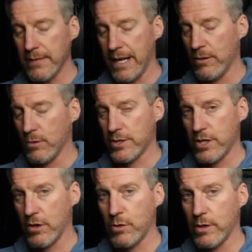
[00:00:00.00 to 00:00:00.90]
And
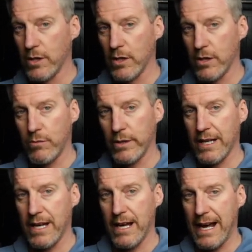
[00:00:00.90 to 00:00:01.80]
also Quadlock with
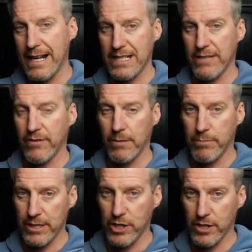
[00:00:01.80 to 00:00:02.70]
their
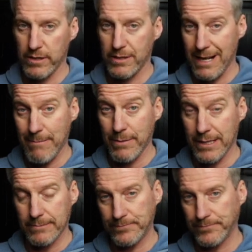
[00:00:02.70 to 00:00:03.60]
anti-vibration
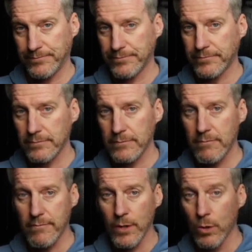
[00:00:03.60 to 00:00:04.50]
dampener
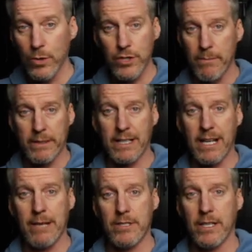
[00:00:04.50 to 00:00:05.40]
also make the
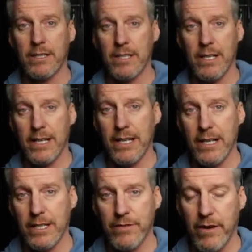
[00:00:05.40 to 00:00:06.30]
claims that it
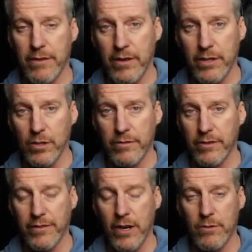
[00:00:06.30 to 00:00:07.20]
is very, very good
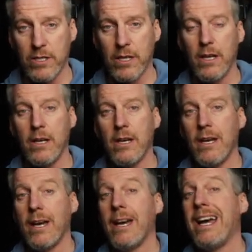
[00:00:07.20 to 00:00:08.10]
for phones.
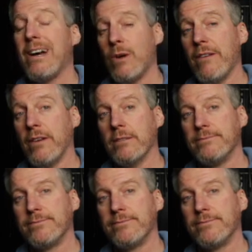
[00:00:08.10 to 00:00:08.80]
However,